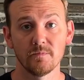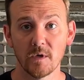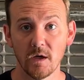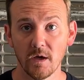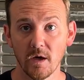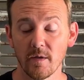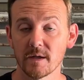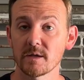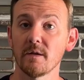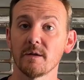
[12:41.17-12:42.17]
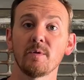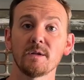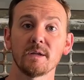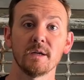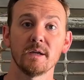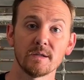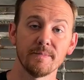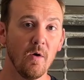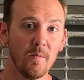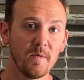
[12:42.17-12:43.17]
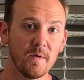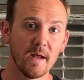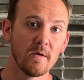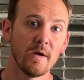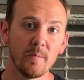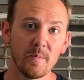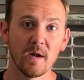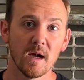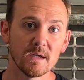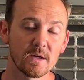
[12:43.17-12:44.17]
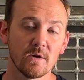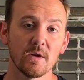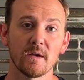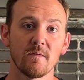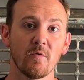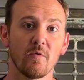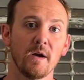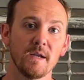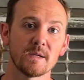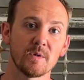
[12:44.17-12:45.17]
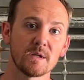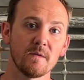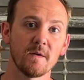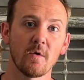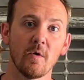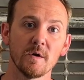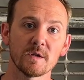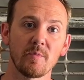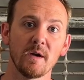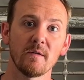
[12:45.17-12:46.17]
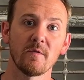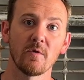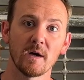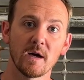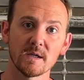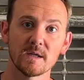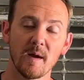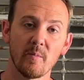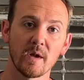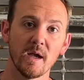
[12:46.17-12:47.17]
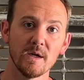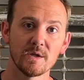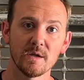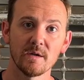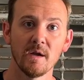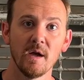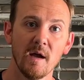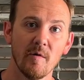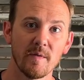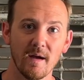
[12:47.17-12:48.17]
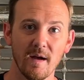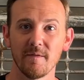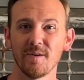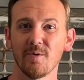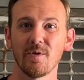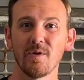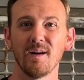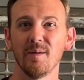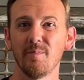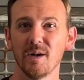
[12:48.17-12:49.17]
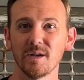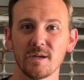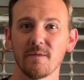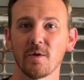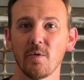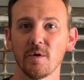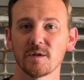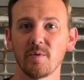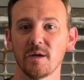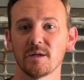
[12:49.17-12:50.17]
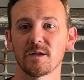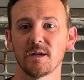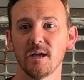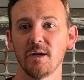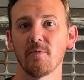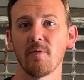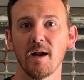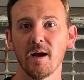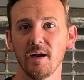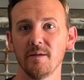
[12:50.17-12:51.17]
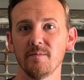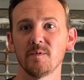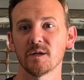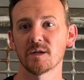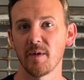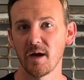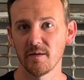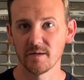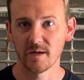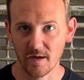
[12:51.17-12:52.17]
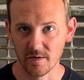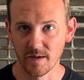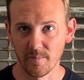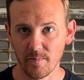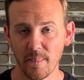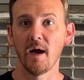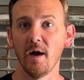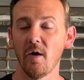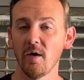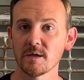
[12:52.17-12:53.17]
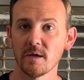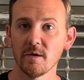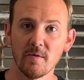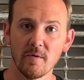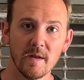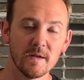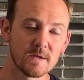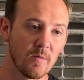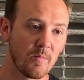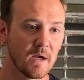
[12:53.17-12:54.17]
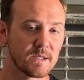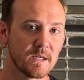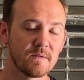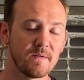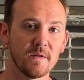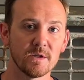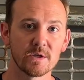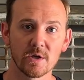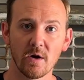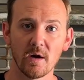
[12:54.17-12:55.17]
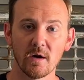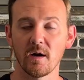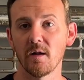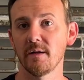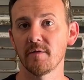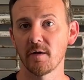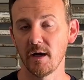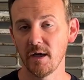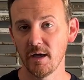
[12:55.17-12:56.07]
there you go, that's all the springs I tested. Hopefully that'll help you guys that are looking for a specific coil spring for a custom application without having to order a bunch of different coil springs to get your ride height just about dialed in. I also, in this whole process, found this chart. I'll leave it right